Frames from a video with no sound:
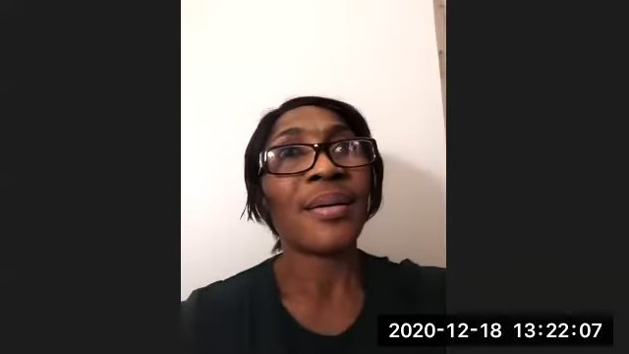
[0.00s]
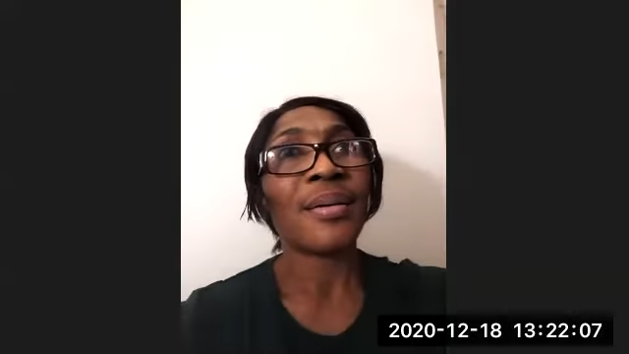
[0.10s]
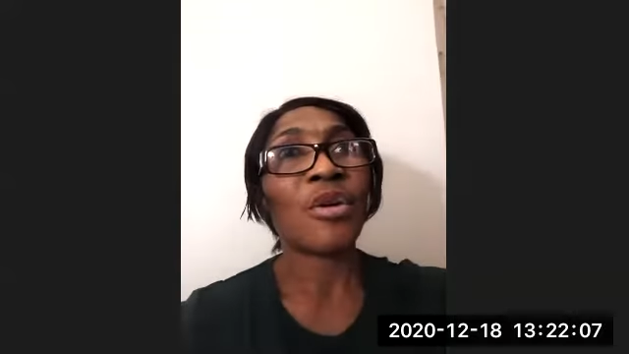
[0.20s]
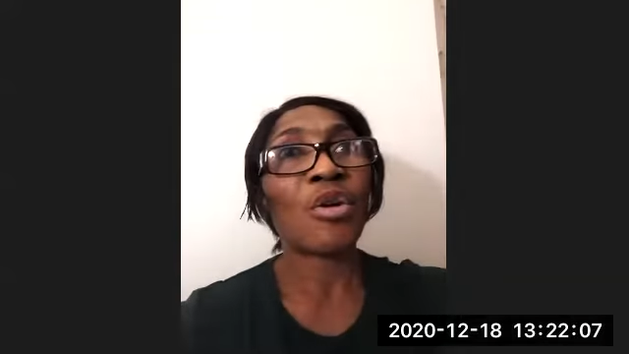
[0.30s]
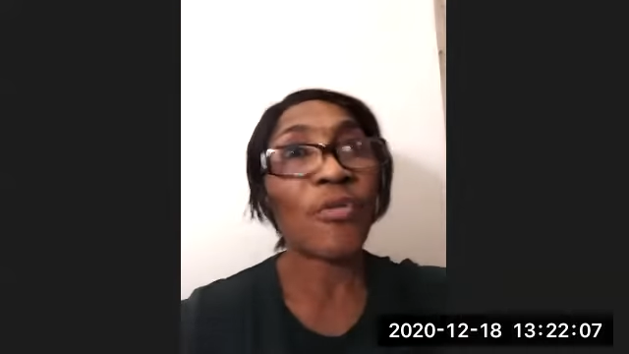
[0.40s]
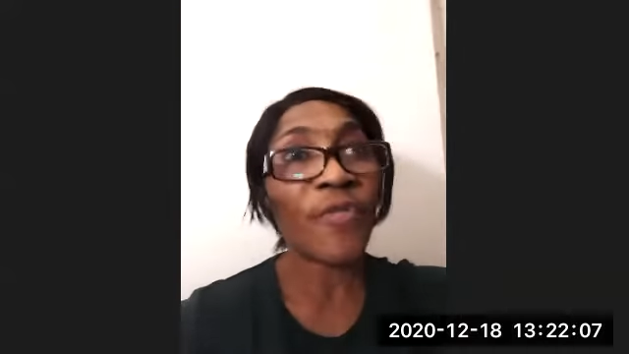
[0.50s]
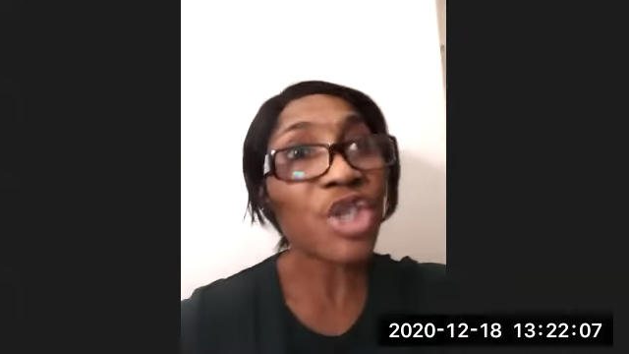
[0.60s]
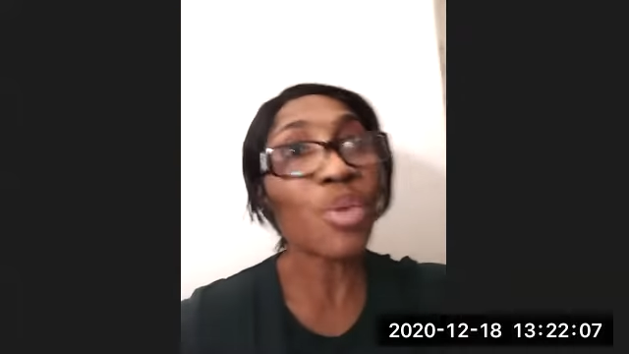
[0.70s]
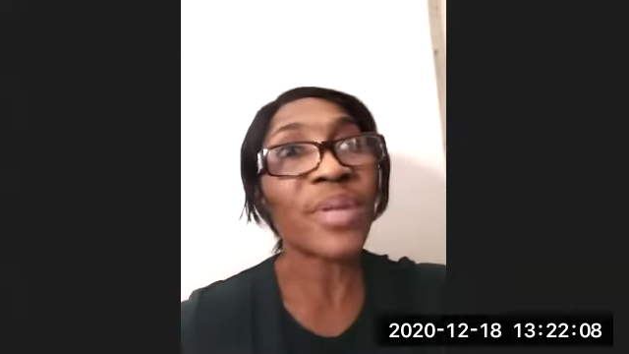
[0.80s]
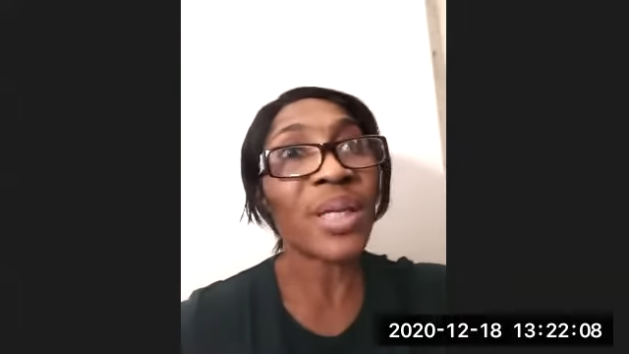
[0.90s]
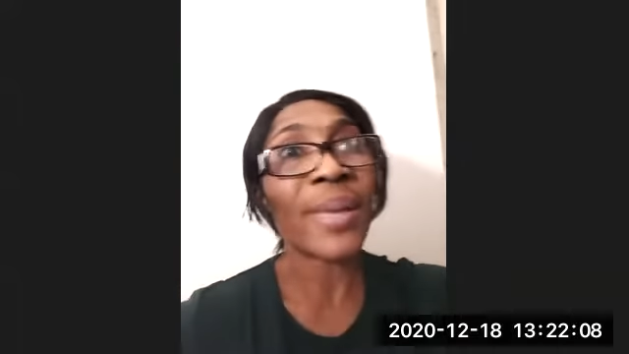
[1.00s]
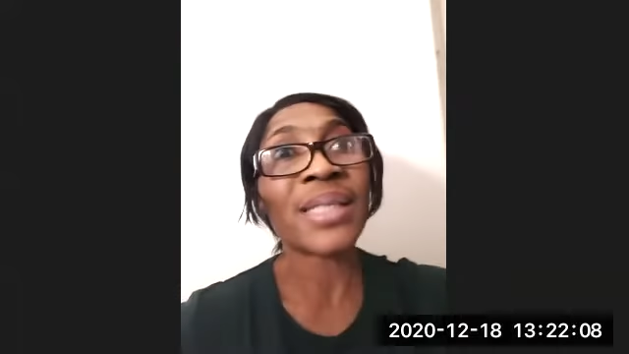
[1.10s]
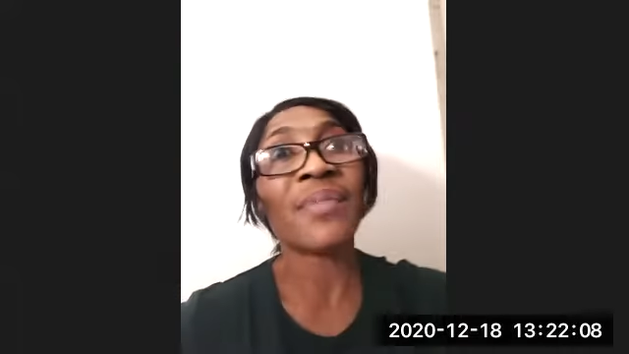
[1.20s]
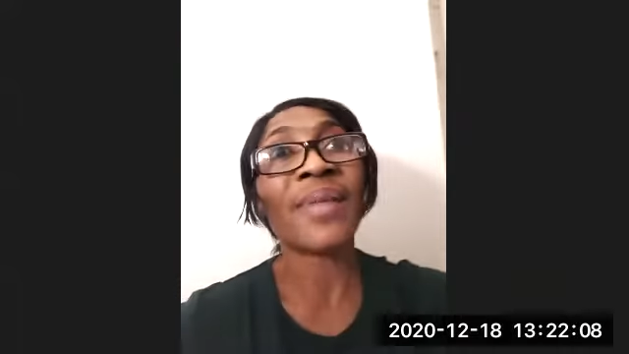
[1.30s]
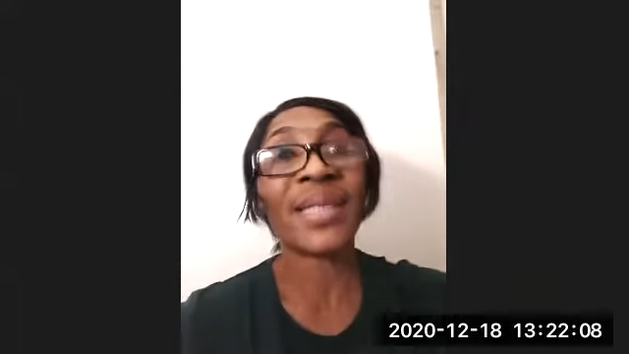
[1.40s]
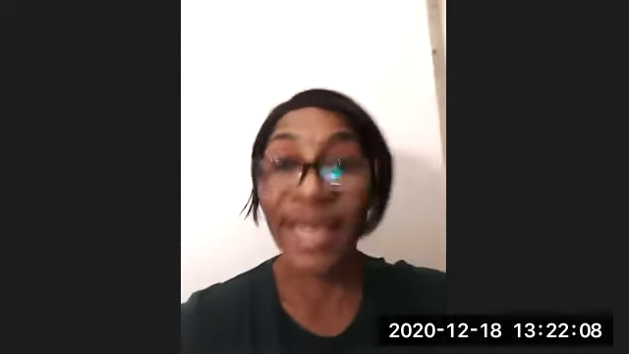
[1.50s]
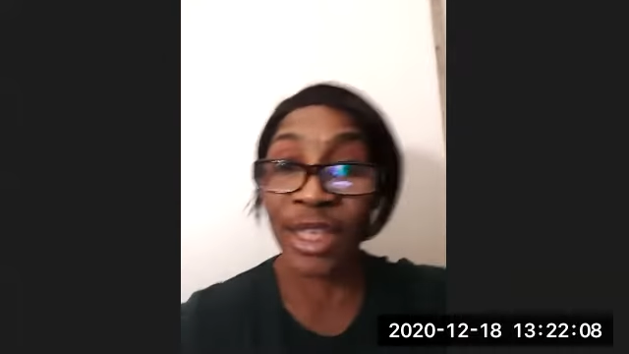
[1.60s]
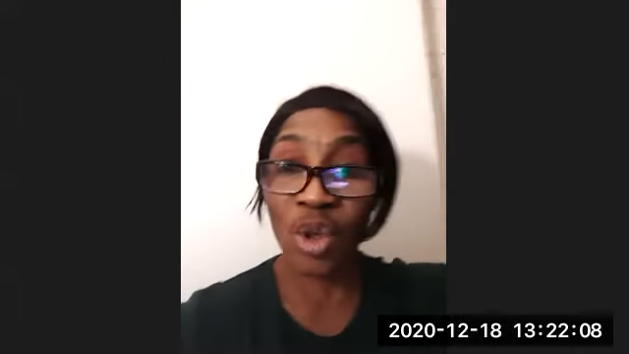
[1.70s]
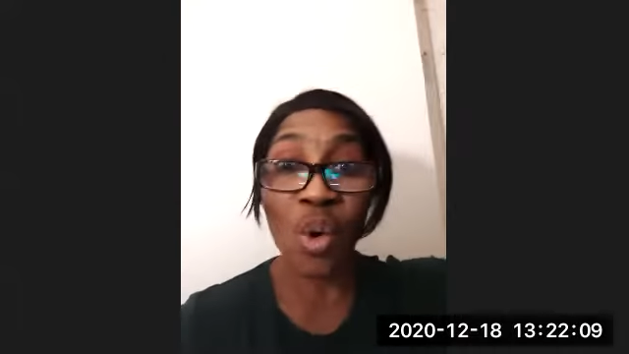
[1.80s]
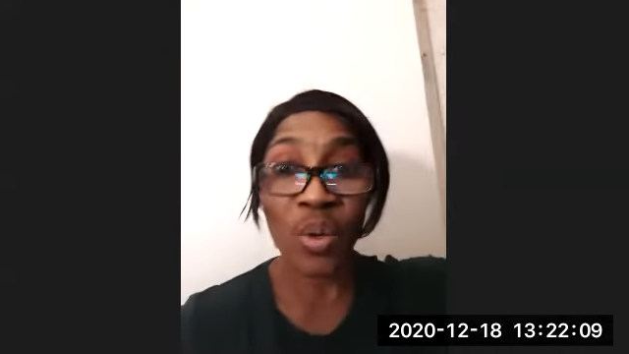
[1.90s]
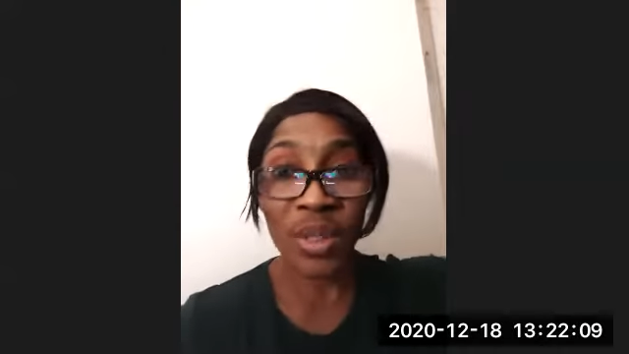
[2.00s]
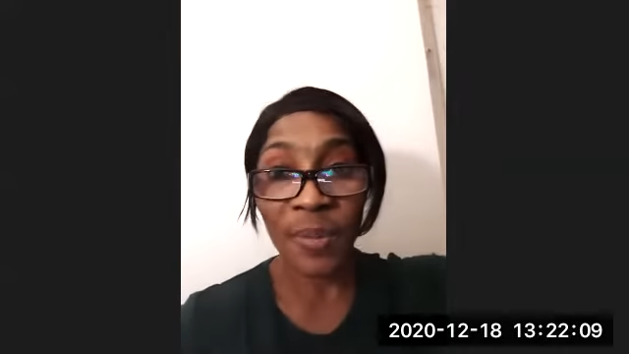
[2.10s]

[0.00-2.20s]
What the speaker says: conviction within myself that there's God.